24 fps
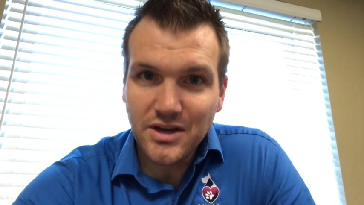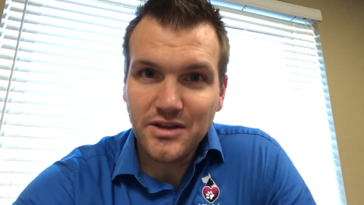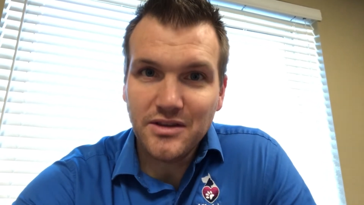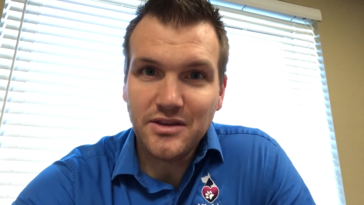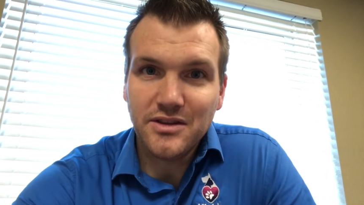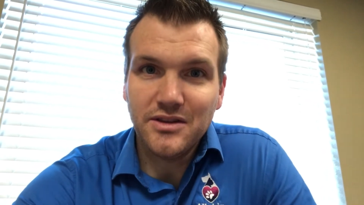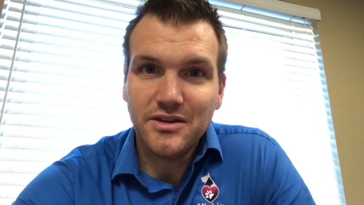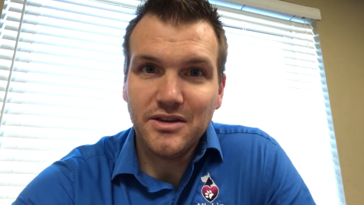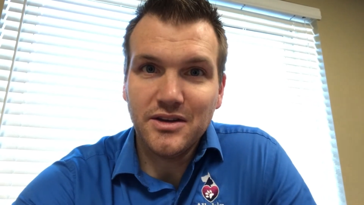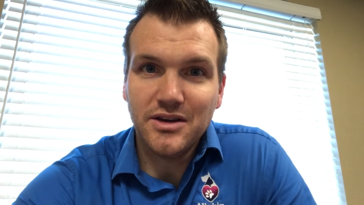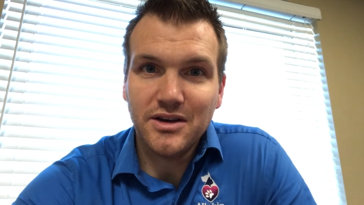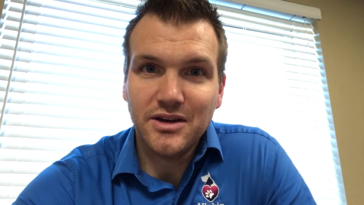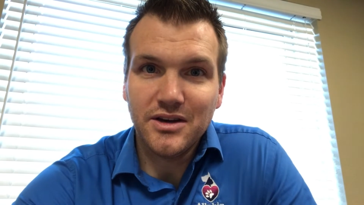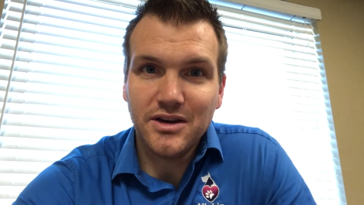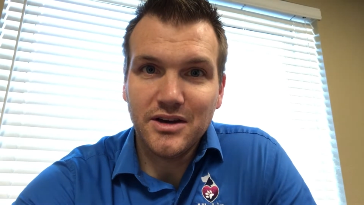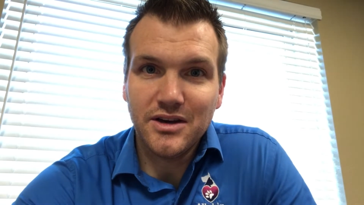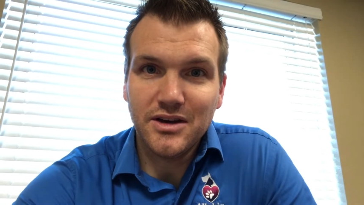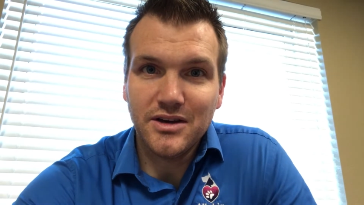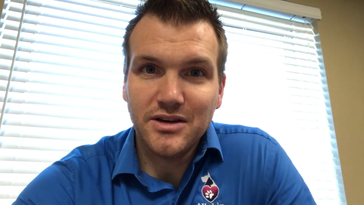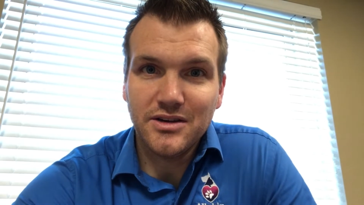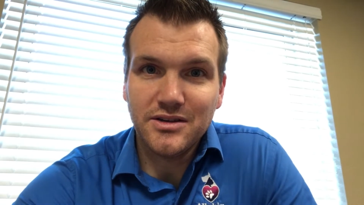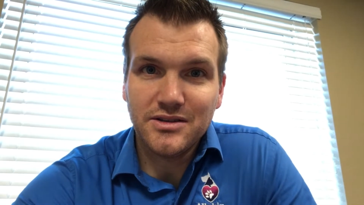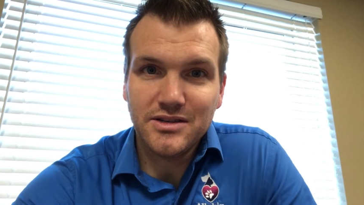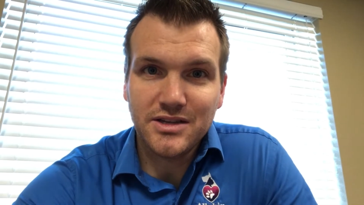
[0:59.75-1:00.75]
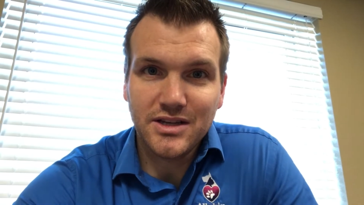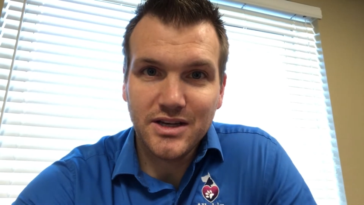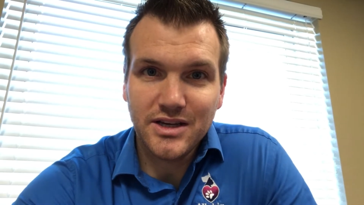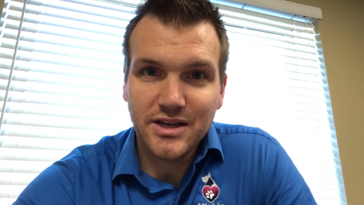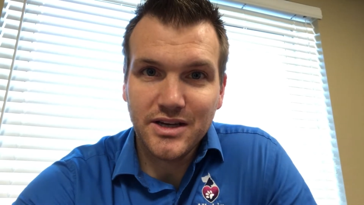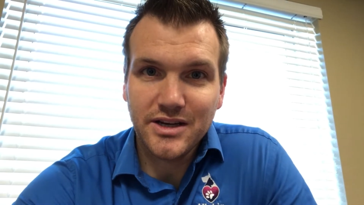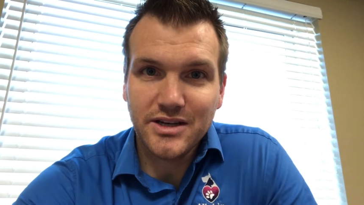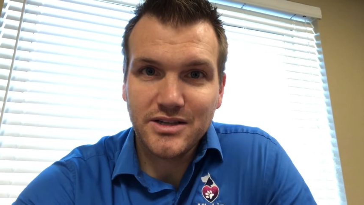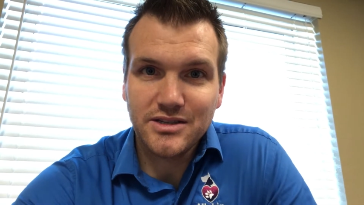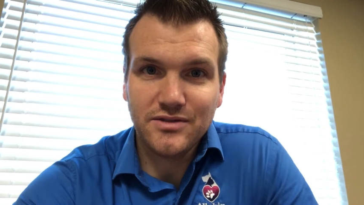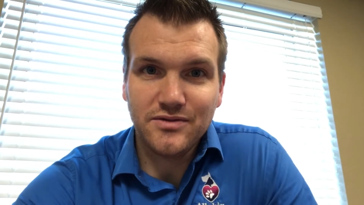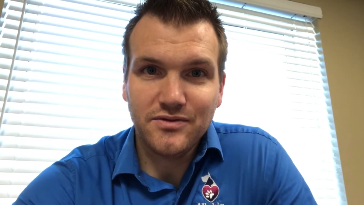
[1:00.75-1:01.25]
the
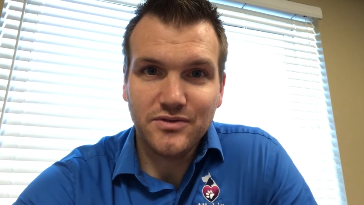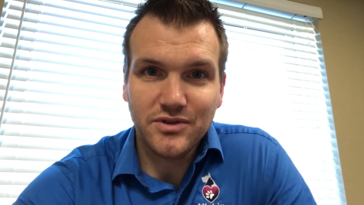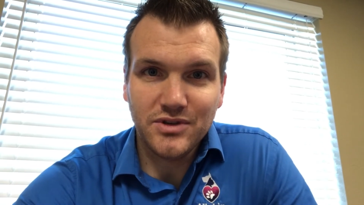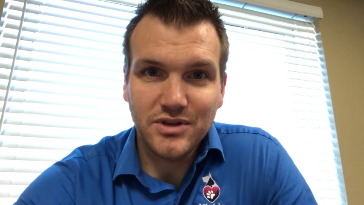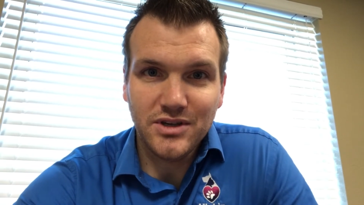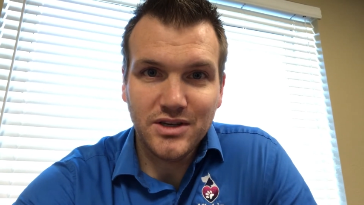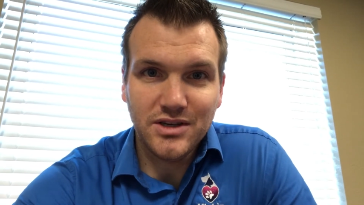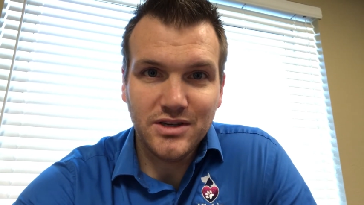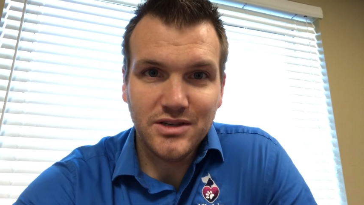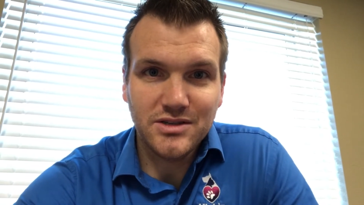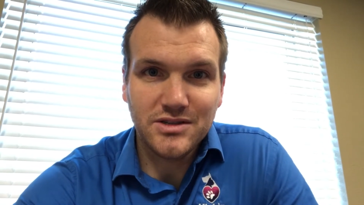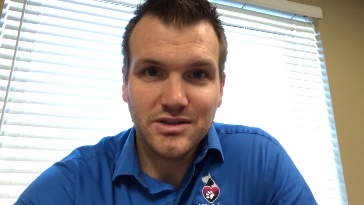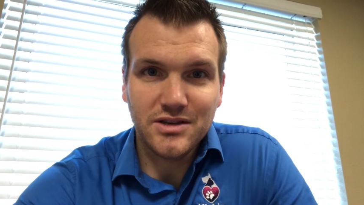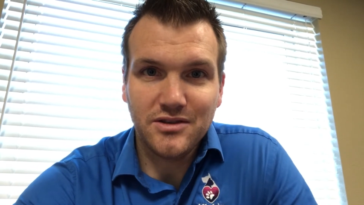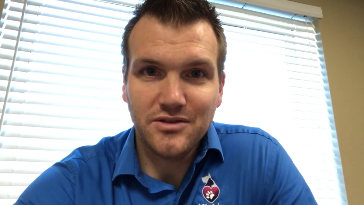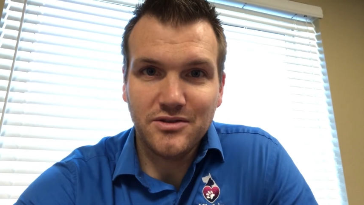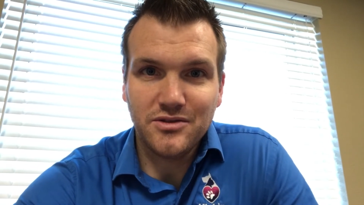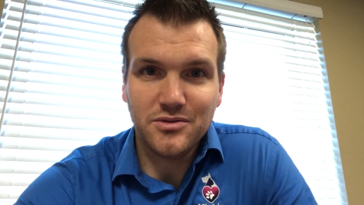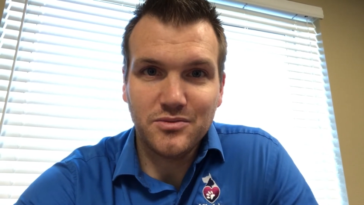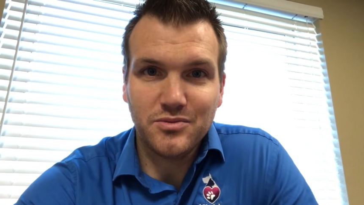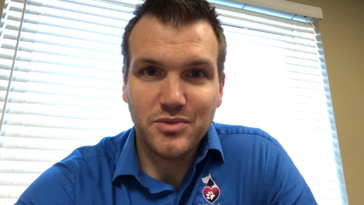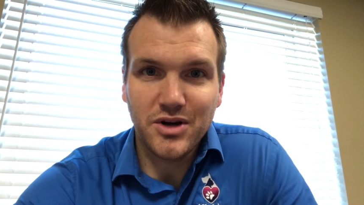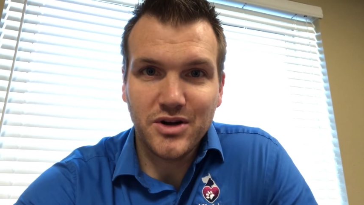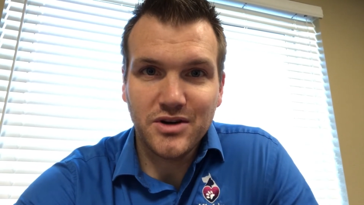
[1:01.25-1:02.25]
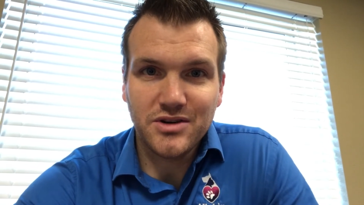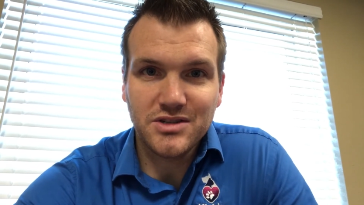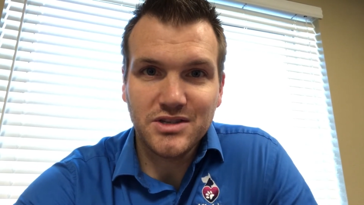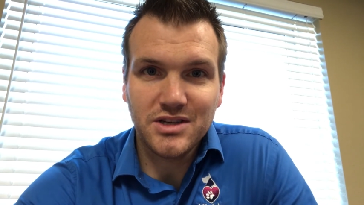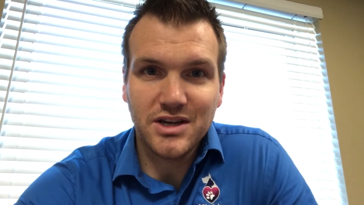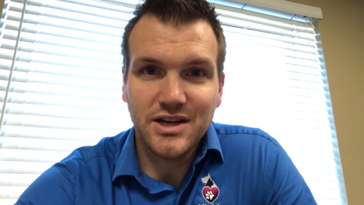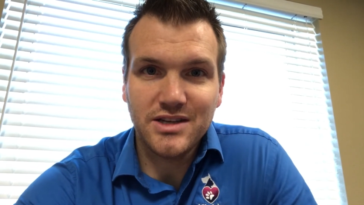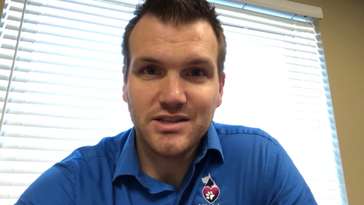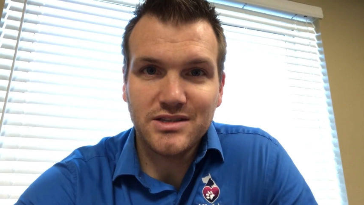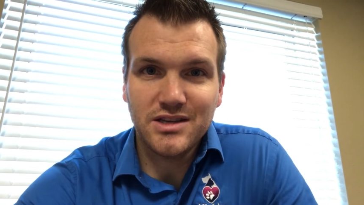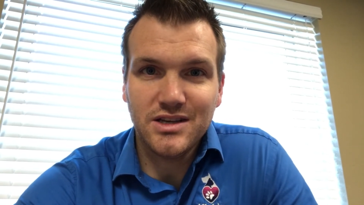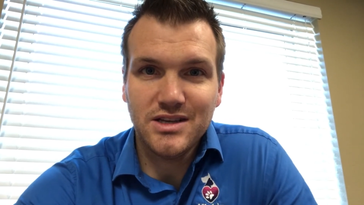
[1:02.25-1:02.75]
ticks, fleas, other
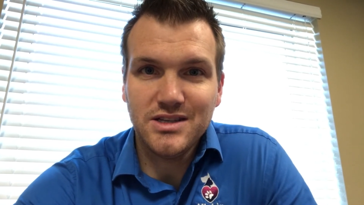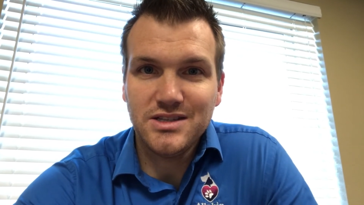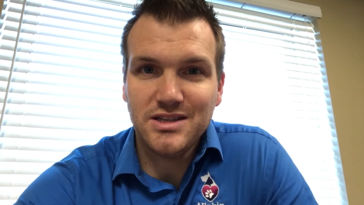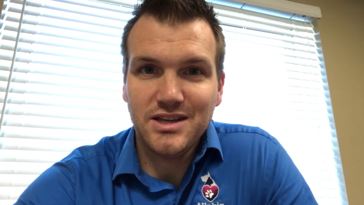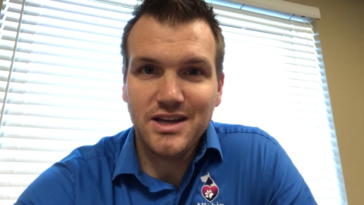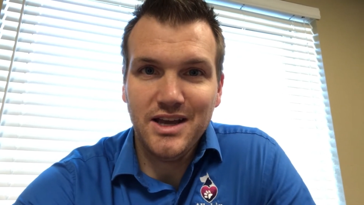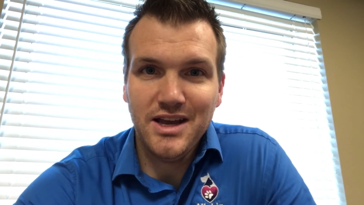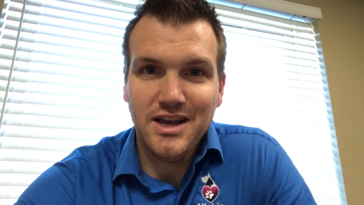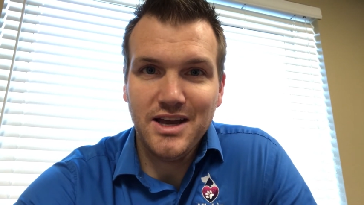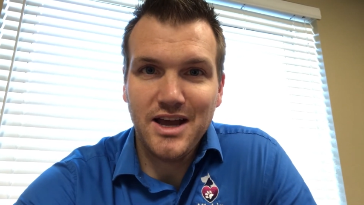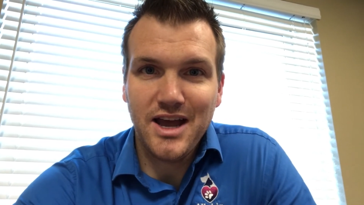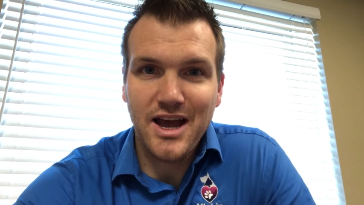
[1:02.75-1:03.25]
parasites, they stay